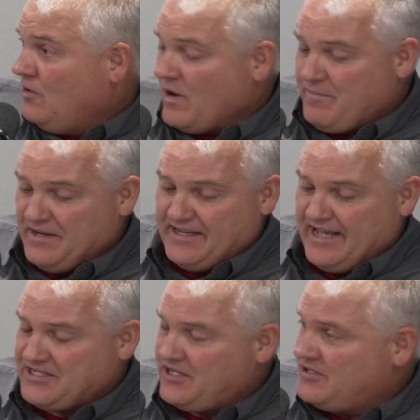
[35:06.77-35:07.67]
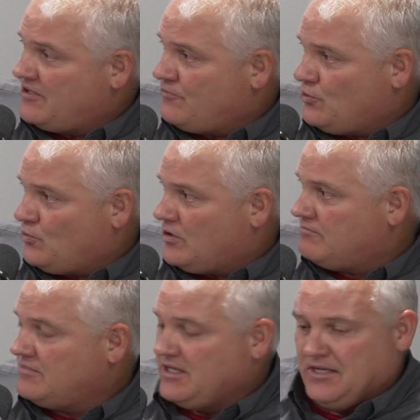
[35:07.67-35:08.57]
We've been guessing on
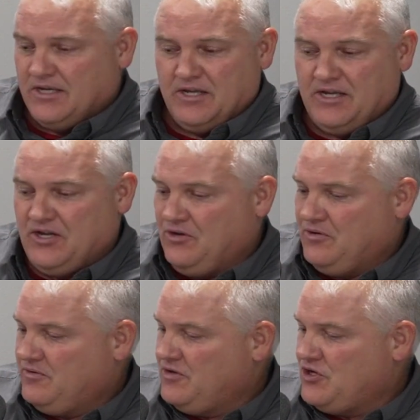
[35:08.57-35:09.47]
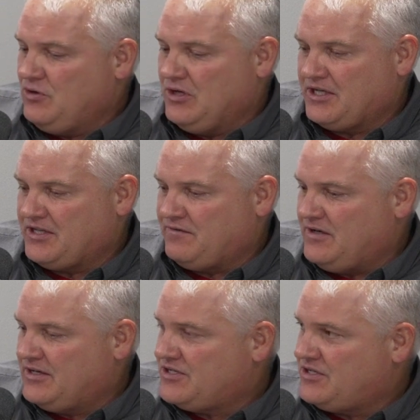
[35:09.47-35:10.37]
rootworm. You look at the
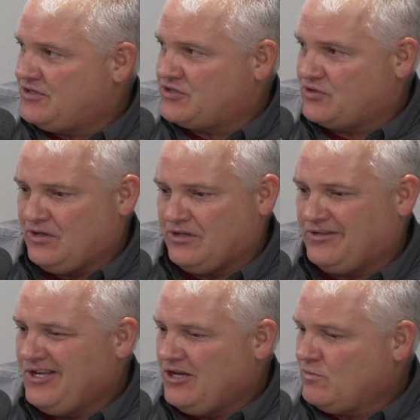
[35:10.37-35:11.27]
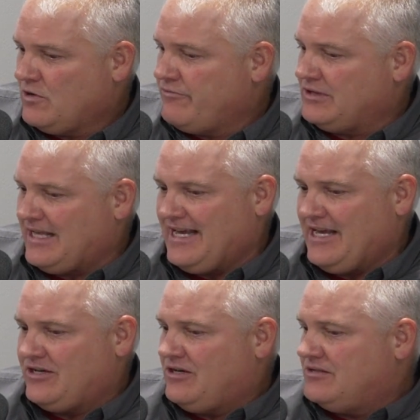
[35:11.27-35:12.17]
fungus in the soil, we're
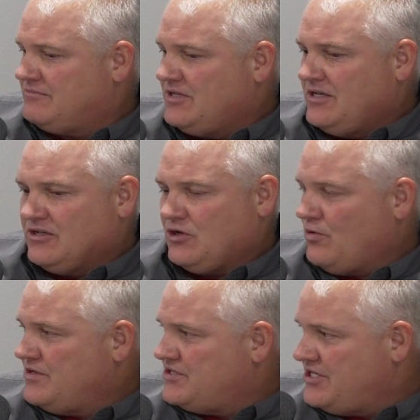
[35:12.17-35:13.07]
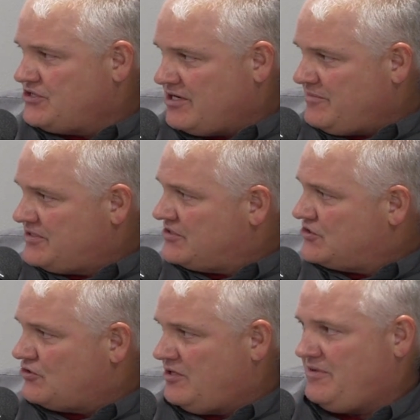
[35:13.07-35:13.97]
relying on corn seed treatments and
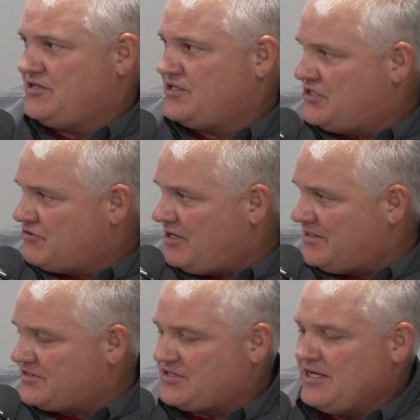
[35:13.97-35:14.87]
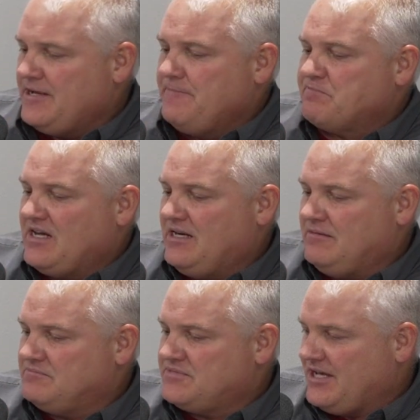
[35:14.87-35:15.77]
soybean seed treatments
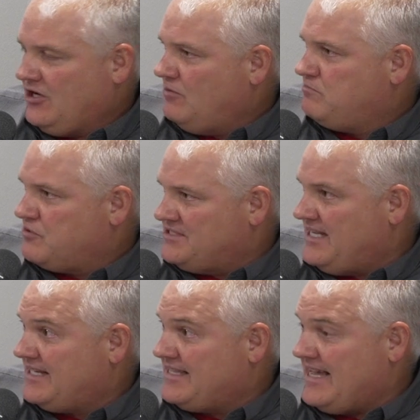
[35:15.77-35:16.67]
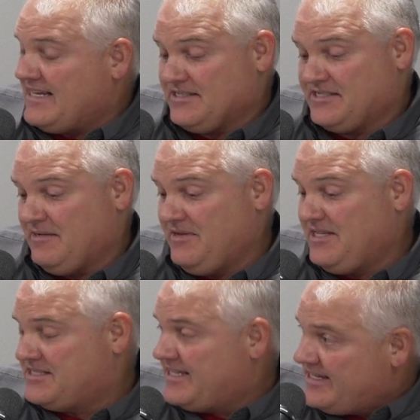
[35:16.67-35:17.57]
to help protect that. In some of
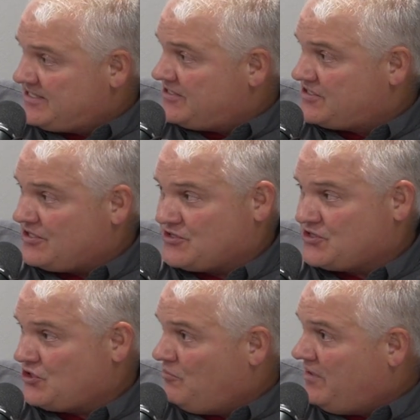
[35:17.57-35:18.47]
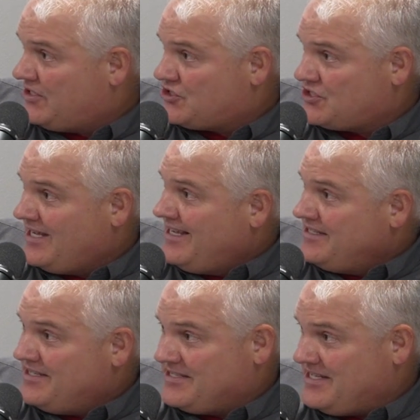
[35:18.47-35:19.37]
these cases, there's so much
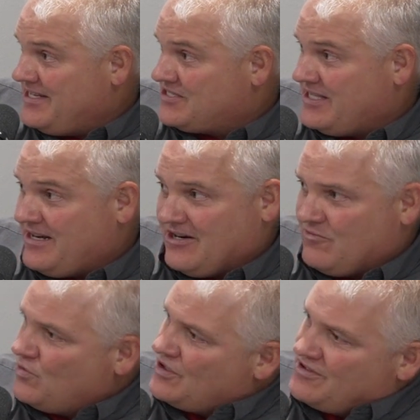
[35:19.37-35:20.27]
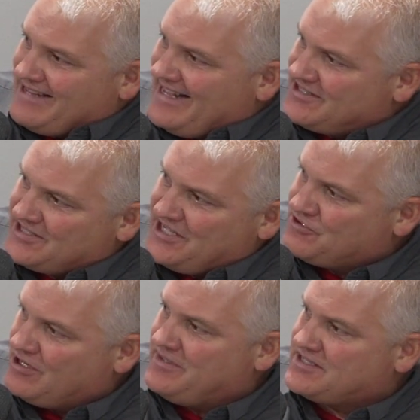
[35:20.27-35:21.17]
disease there where that seed
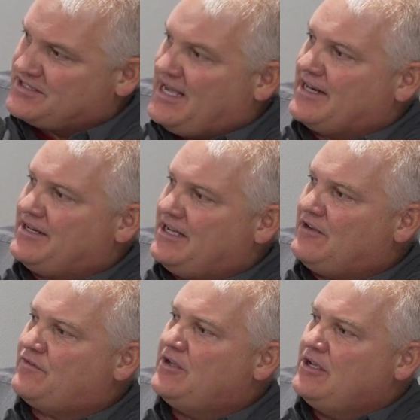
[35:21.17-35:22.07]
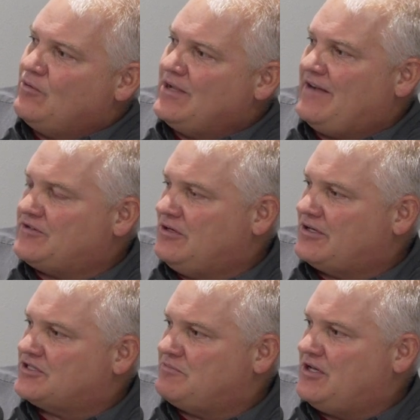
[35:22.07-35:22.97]
treatment's not enough. We have to
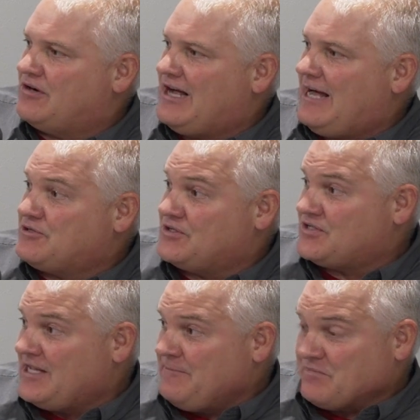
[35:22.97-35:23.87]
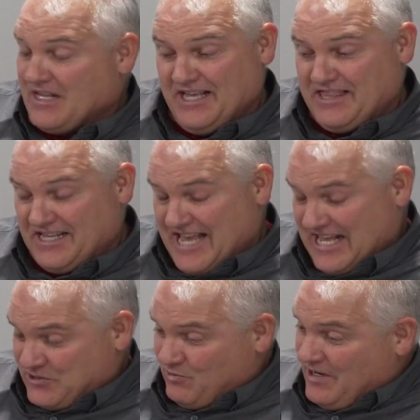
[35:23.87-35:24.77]
look at some other options. And I think
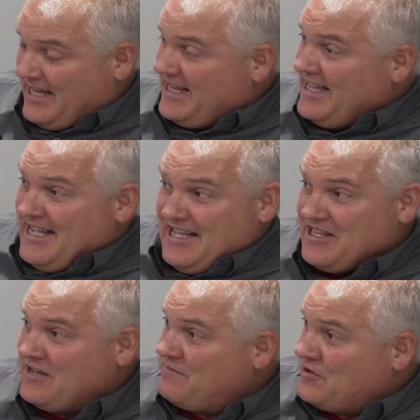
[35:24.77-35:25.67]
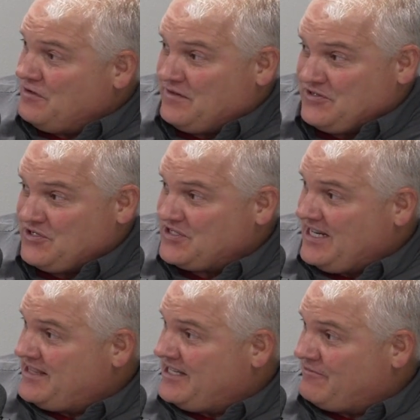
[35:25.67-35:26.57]
that's why the in-furrow
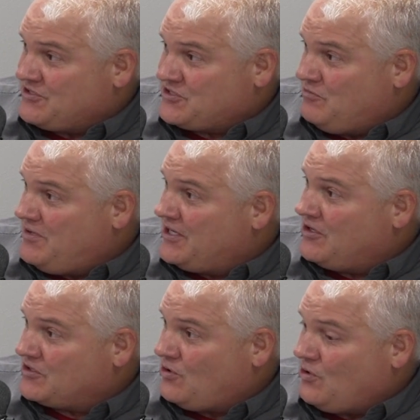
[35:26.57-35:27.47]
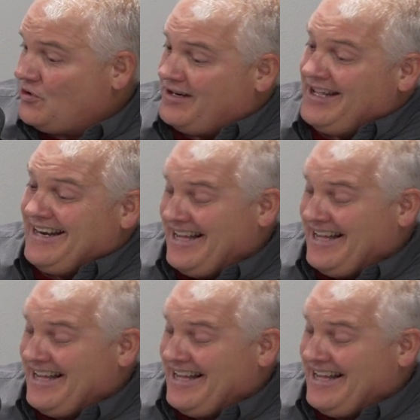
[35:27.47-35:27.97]
fungicide thing was so big on corn.